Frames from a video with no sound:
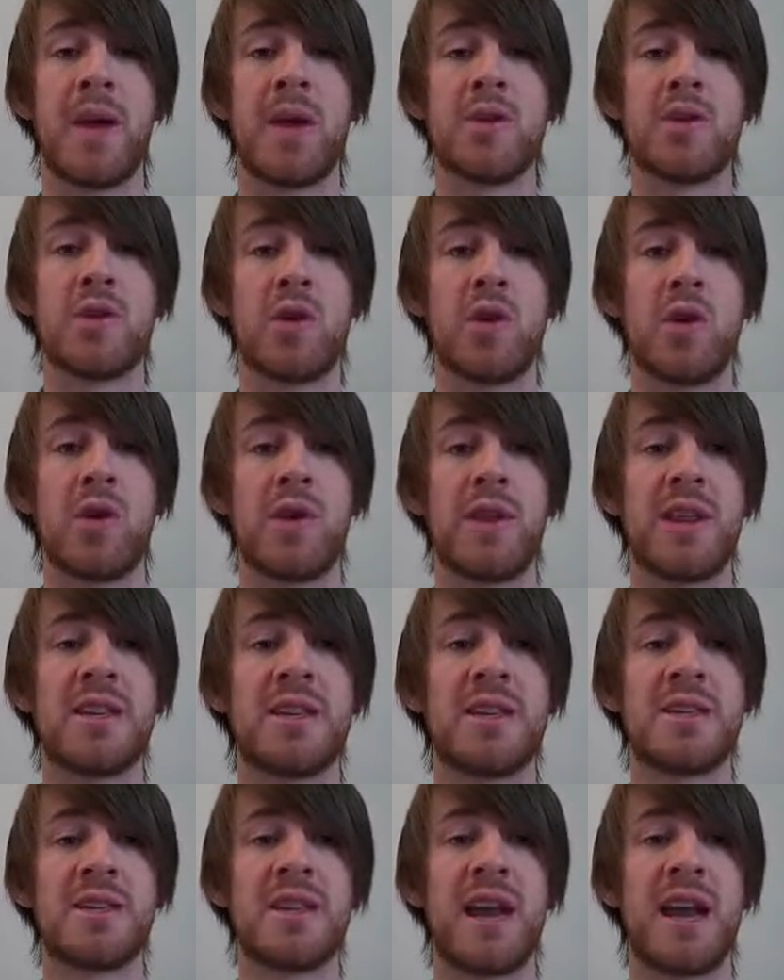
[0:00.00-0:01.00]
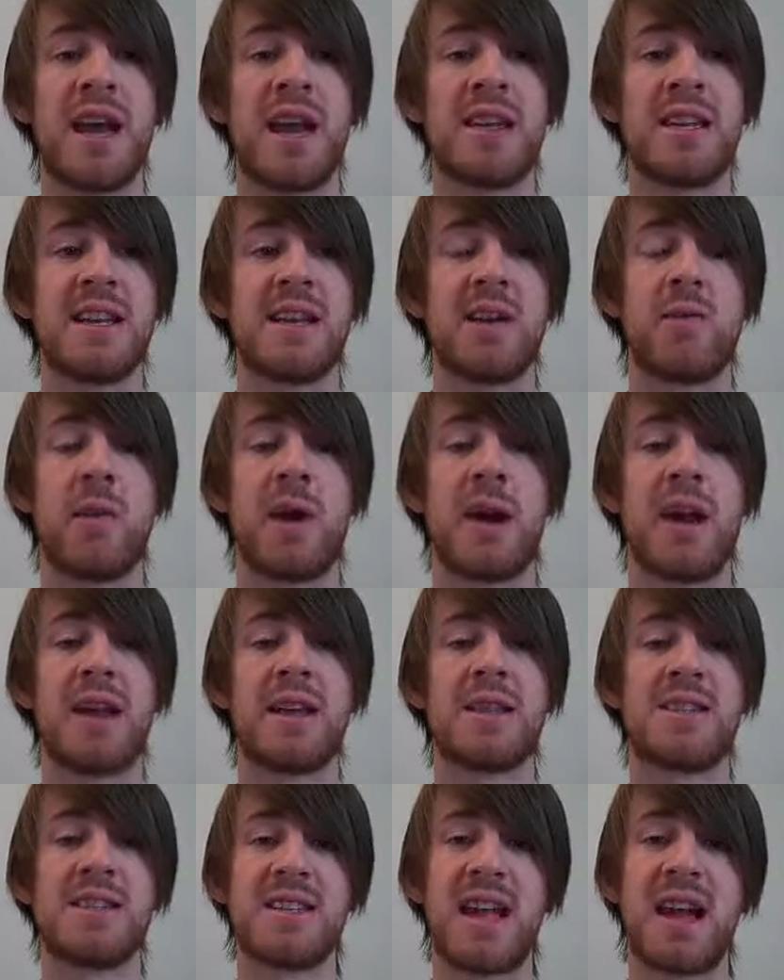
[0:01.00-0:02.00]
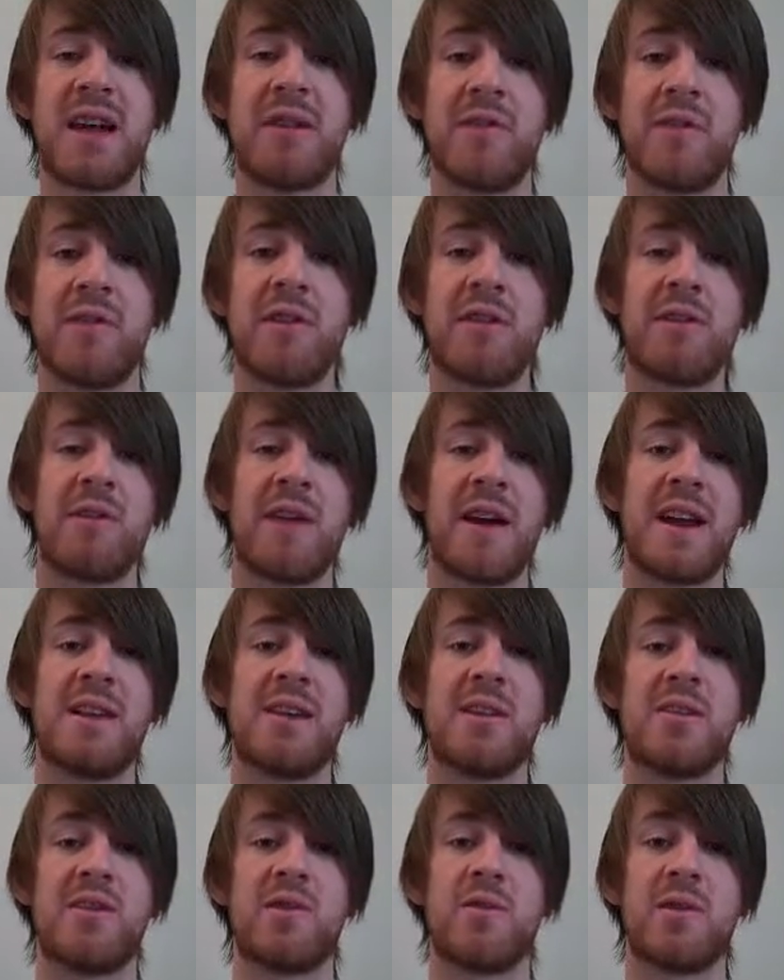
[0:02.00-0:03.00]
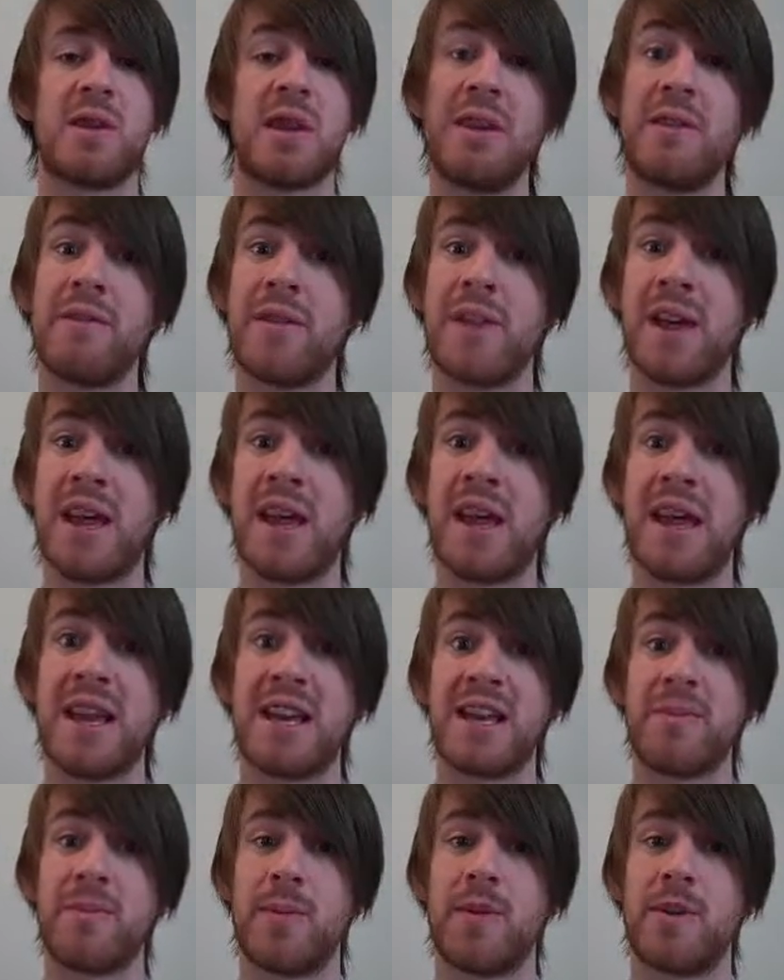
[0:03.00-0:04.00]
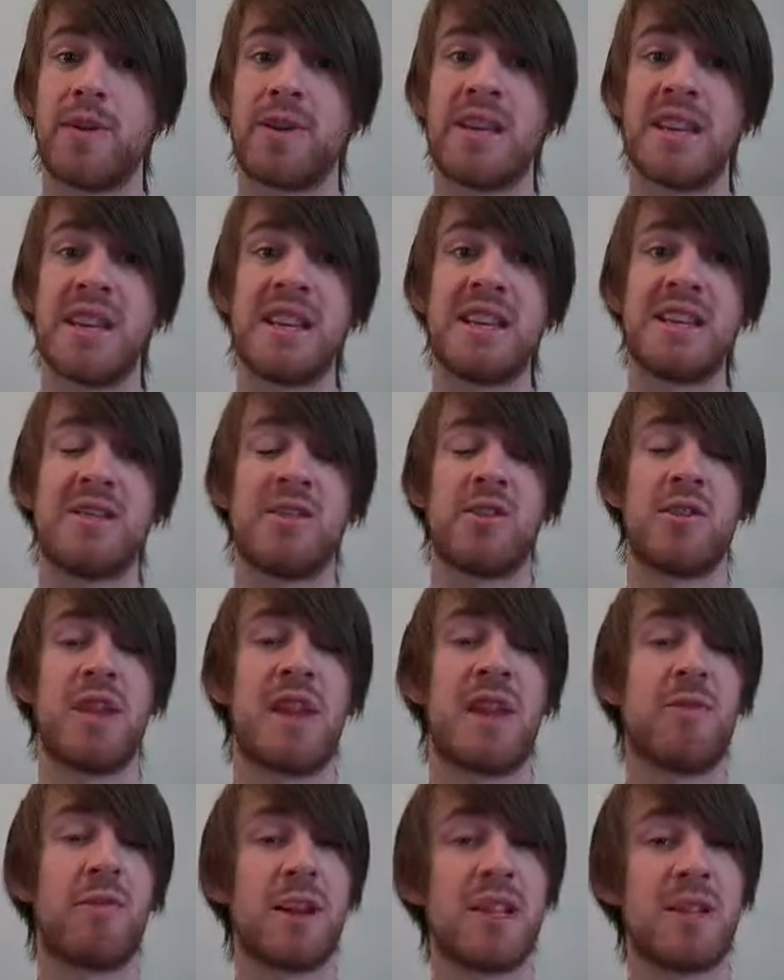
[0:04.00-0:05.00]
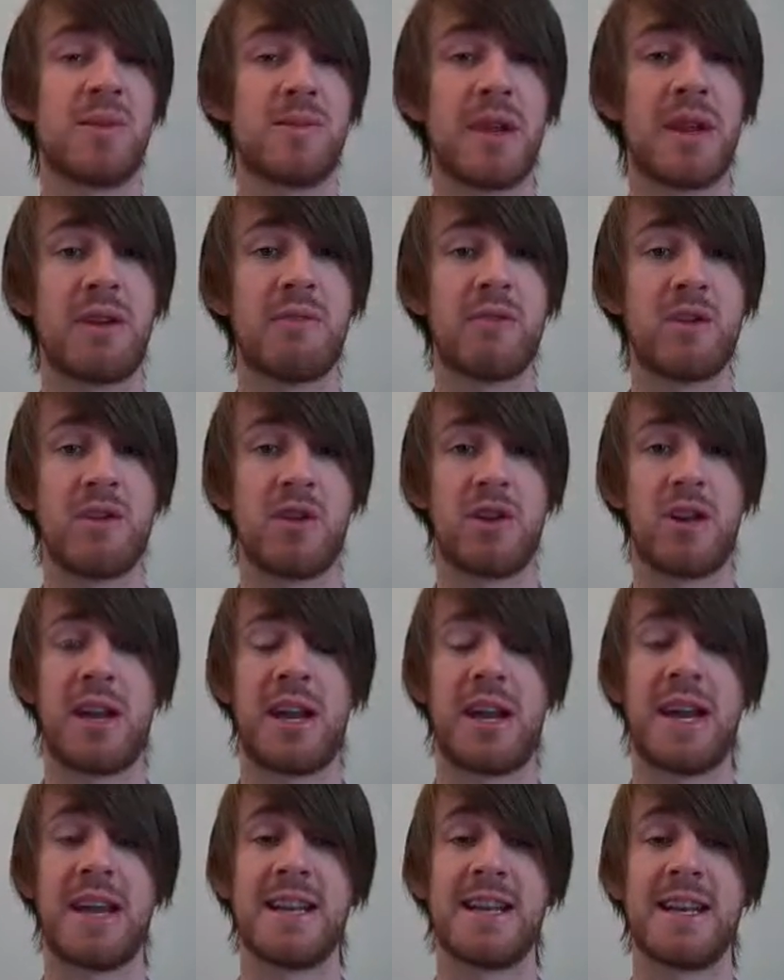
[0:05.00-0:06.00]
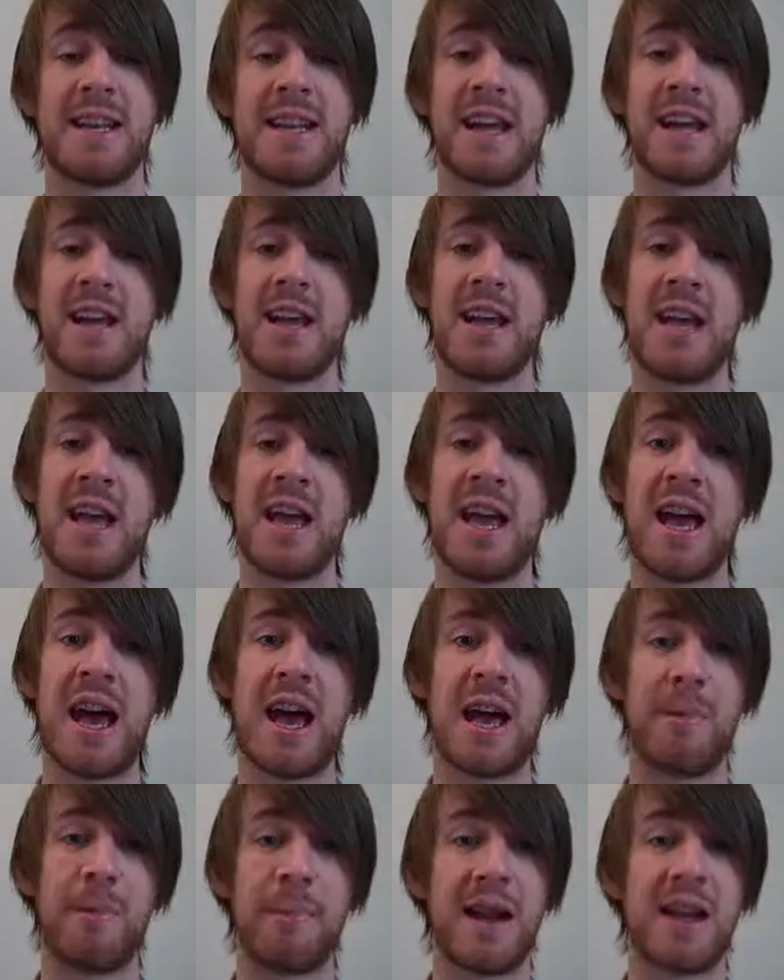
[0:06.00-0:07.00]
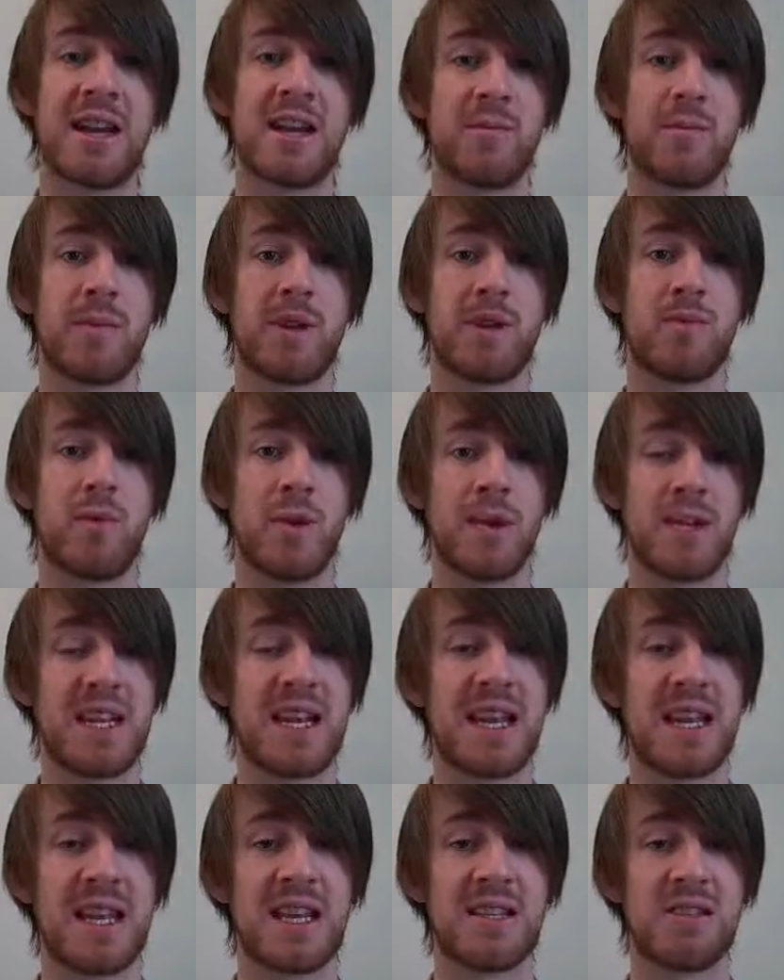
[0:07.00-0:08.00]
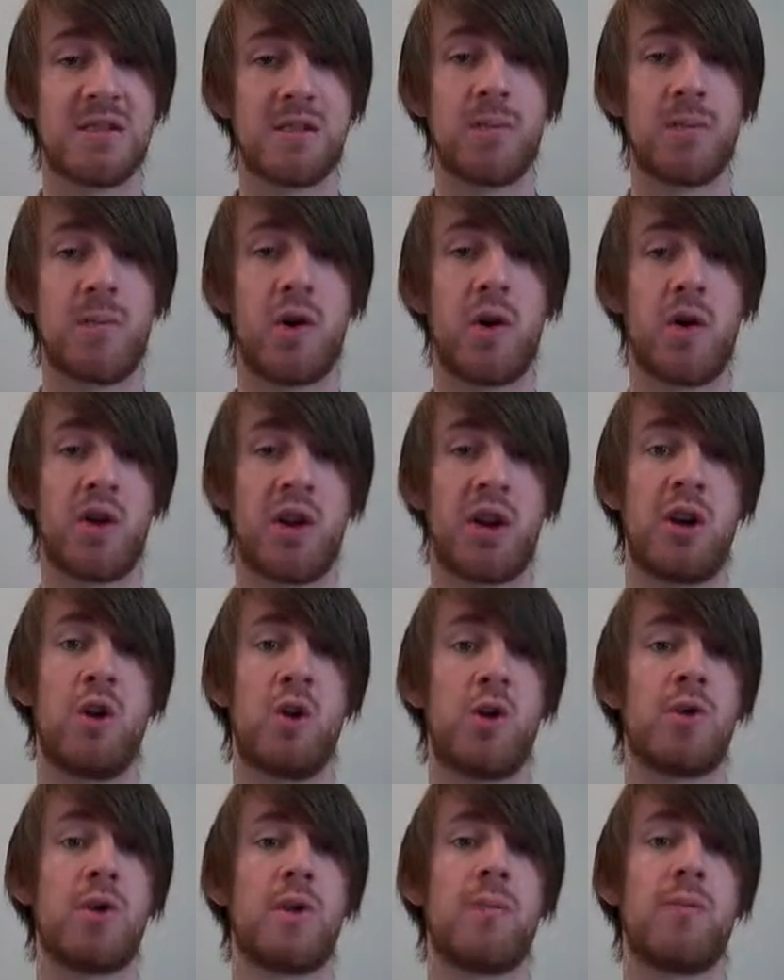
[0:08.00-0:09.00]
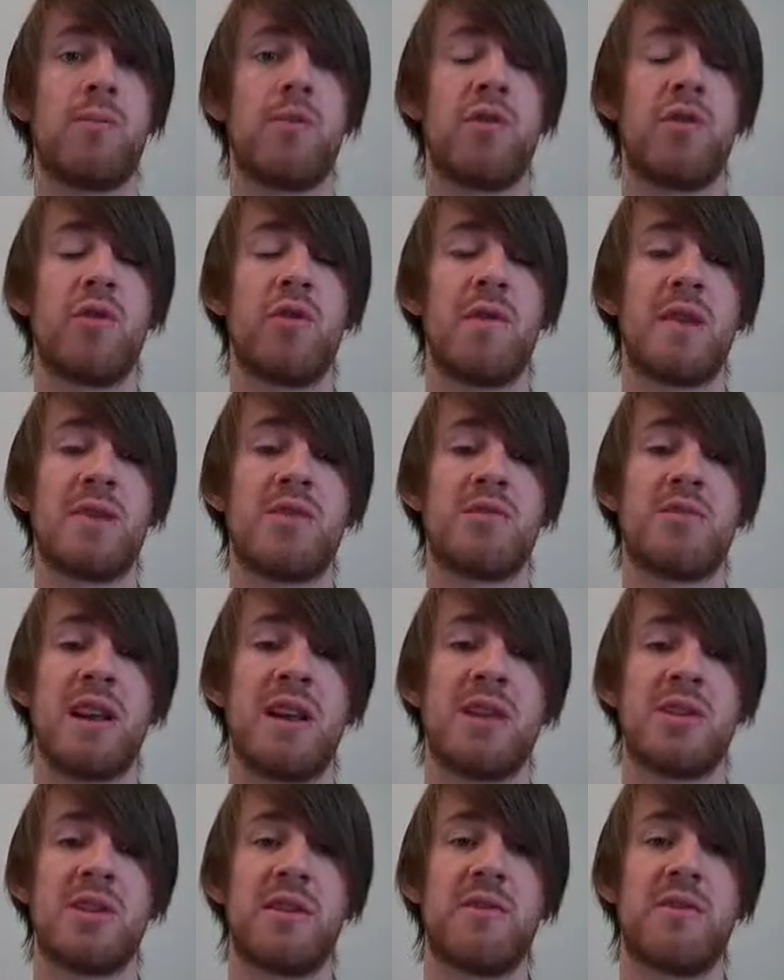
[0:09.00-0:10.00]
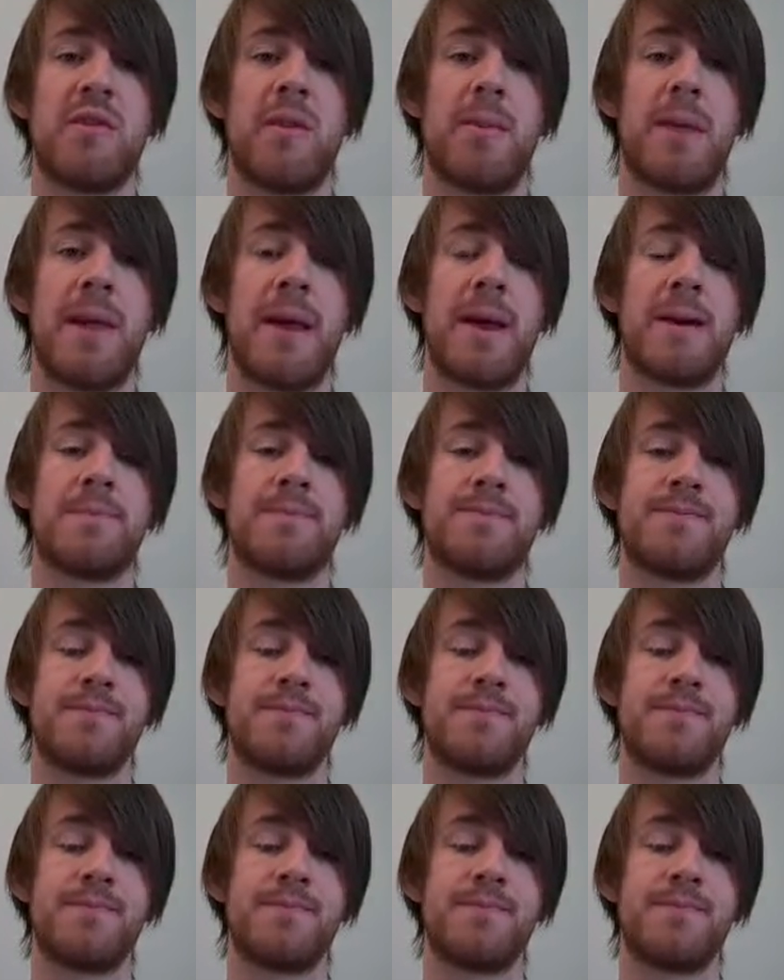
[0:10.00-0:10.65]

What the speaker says: So this is the idea where staff are invited to give their expertise or their experience on an idea, and management will take these on board and look to improve the strategy from there.